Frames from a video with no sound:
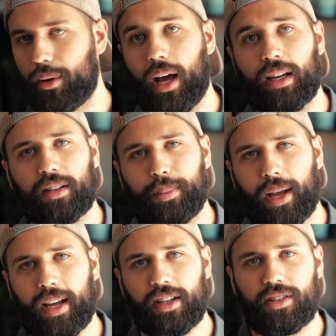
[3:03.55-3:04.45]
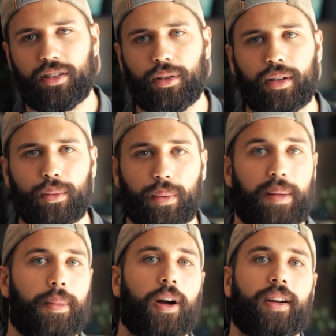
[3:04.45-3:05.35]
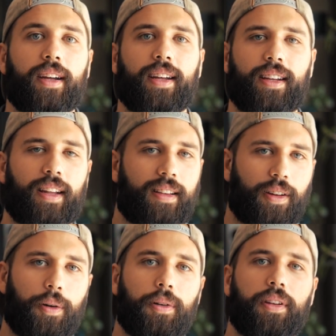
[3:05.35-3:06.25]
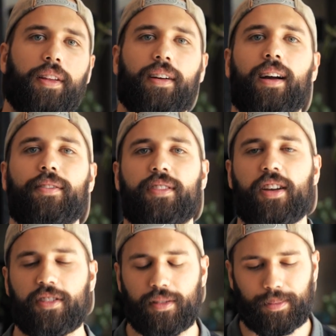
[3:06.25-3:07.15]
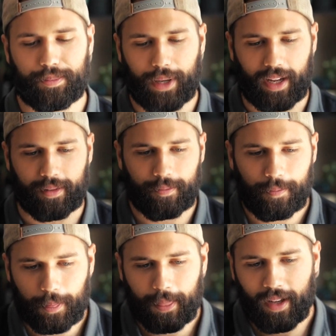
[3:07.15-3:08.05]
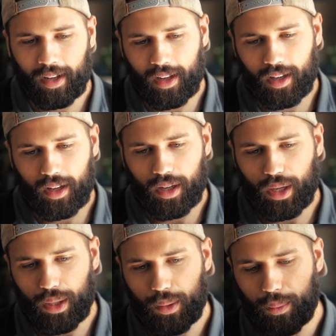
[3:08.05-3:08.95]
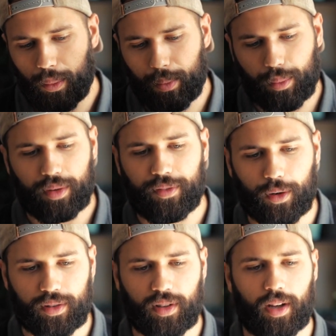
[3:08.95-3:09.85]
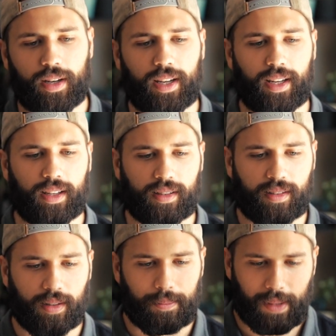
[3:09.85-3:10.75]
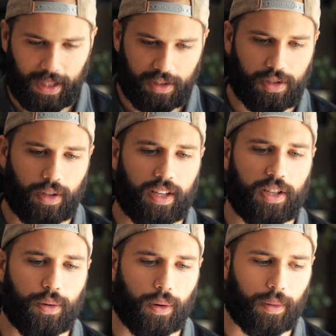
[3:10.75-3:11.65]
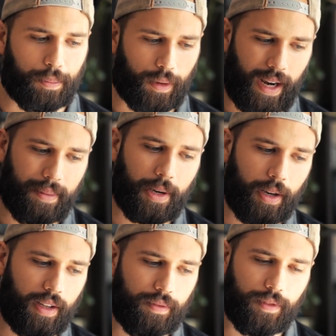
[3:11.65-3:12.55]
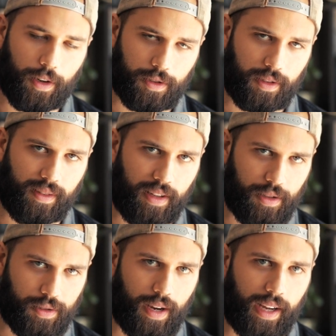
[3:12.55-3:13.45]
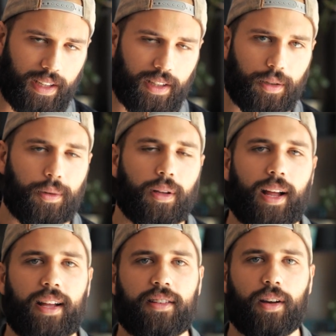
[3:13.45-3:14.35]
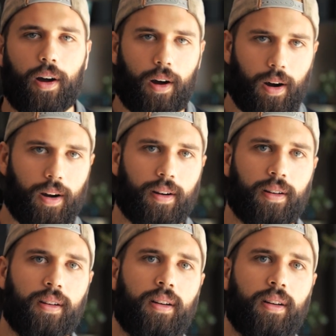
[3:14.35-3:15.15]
product page and you can remarket, and that's a whole nother conversation. But what we want to focus on is making sure that your primary conversions that you're tracking in Google Ads are